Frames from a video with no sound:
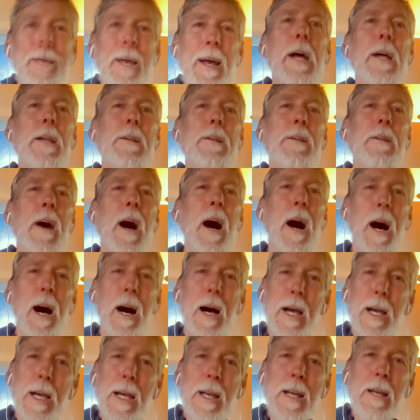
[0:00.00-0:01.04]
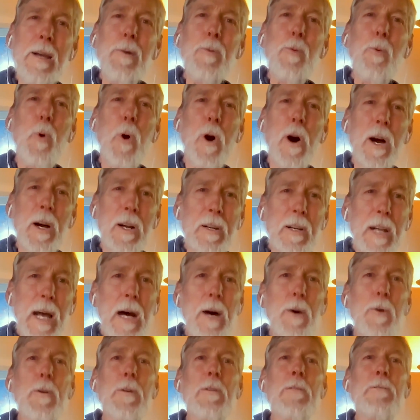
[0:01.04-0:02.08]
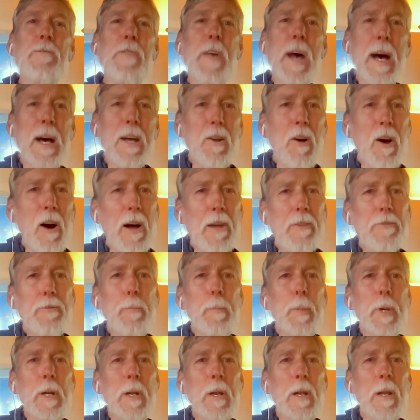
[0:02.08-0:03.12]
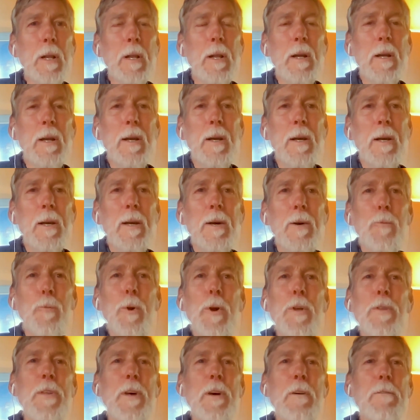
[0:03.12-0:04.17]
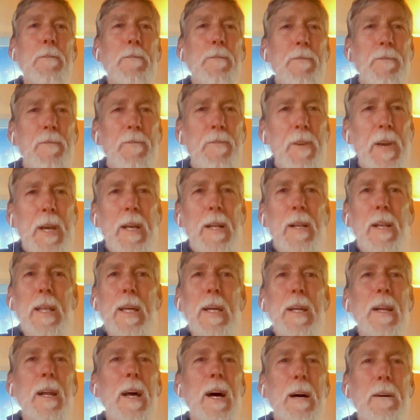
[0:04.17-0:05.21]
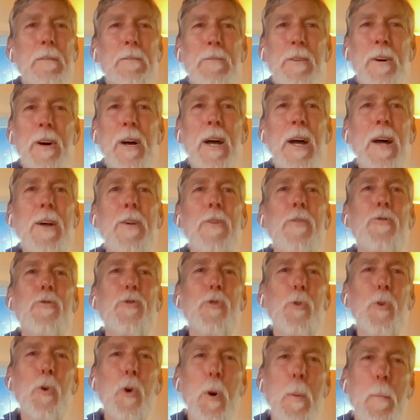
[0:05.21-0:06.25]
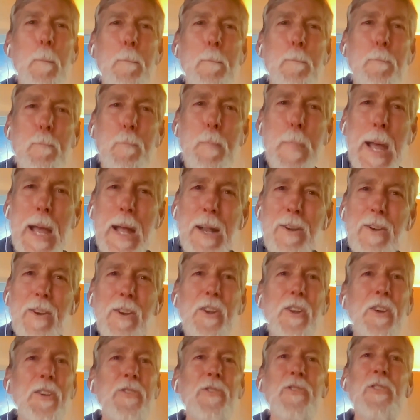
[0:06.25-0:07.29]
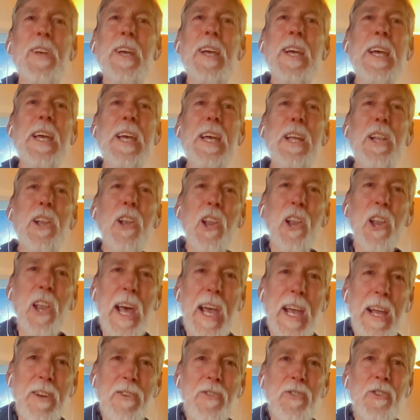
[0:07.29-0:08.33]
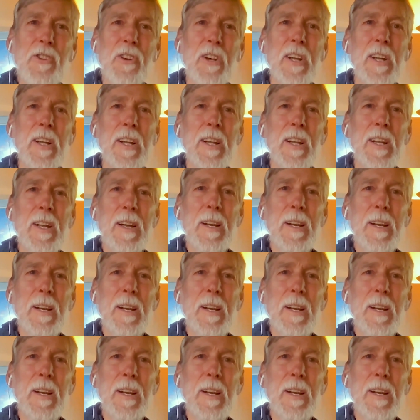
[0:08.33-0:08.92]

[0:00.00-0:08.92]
And I walked out of that hospital with a feeling of tremendous elation